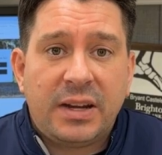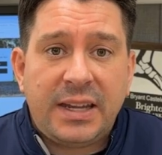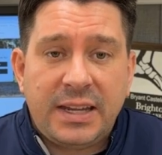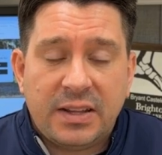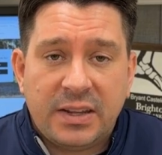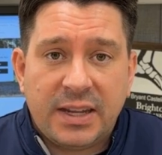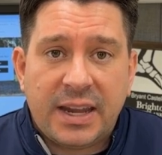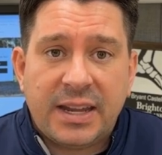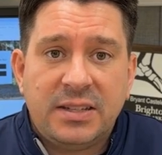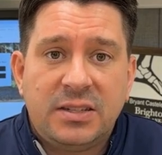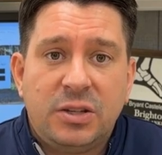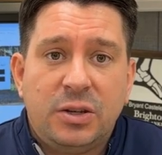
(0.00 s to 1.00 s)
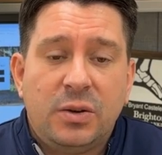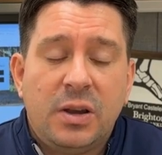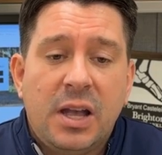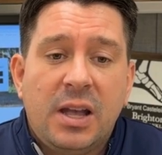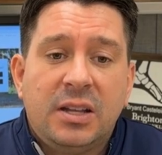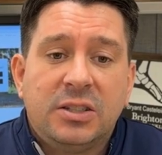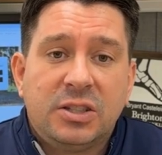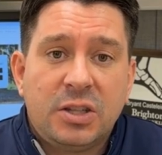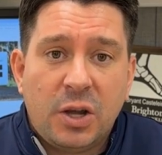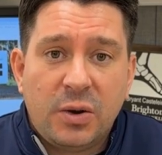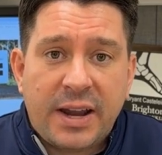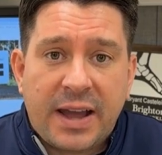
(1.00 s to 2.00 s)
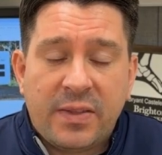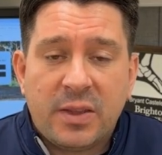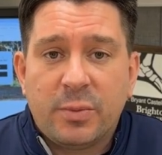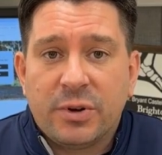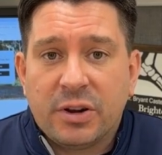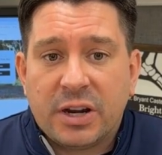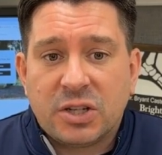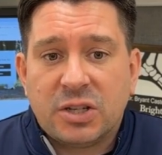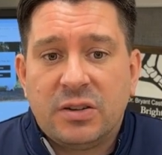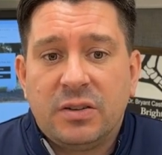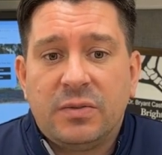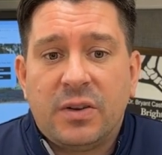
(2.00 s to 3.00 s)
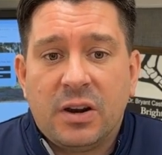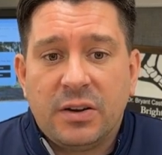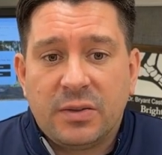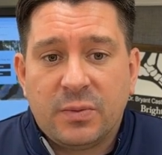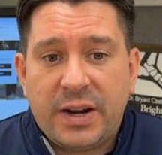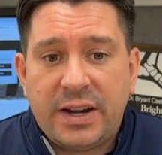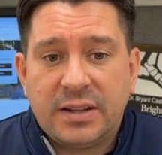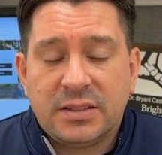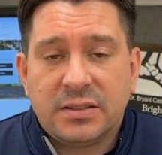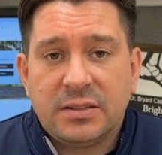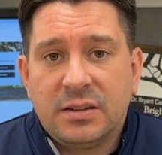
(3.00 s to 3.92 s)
healing and to slow down the progression of arthritis.